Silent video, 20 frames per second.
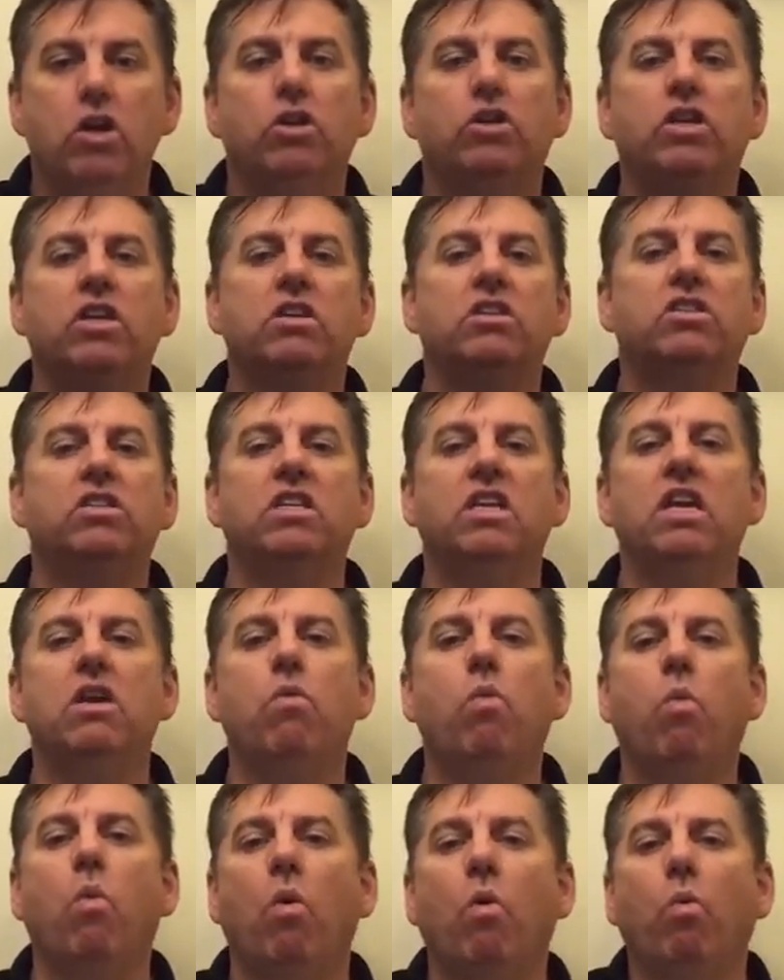Do you
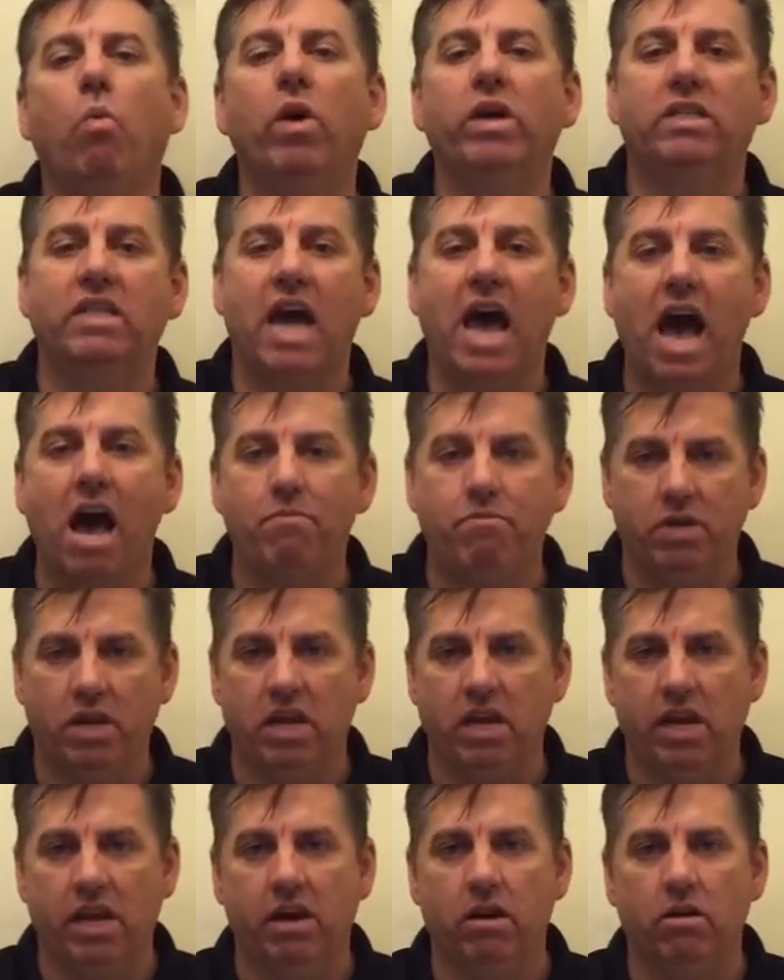see what's
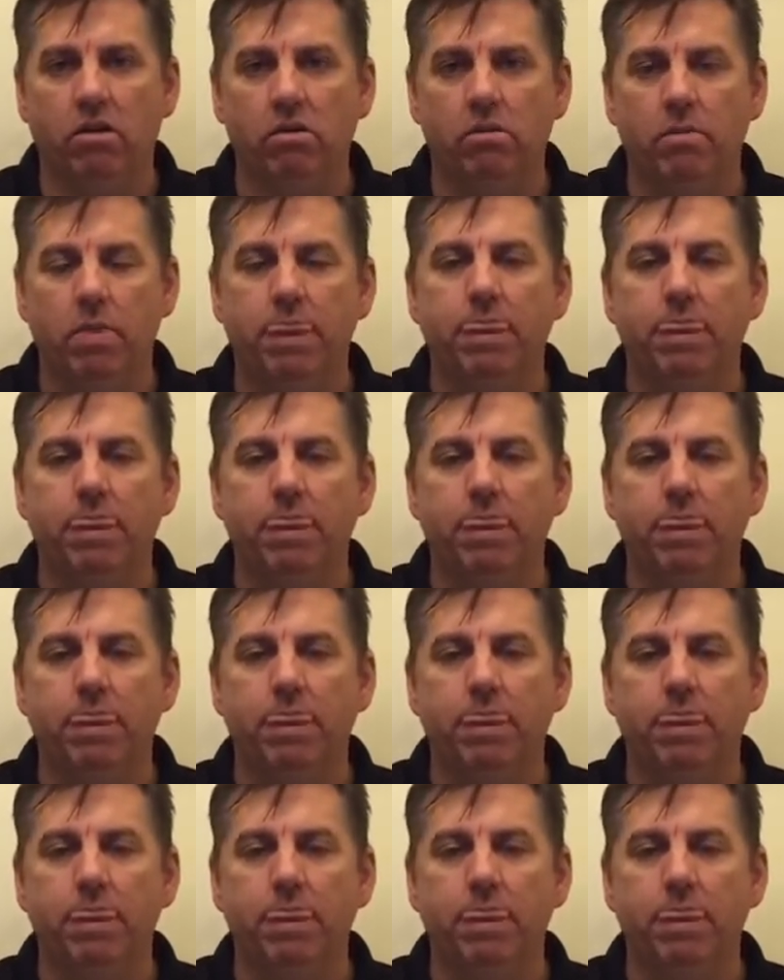happening here?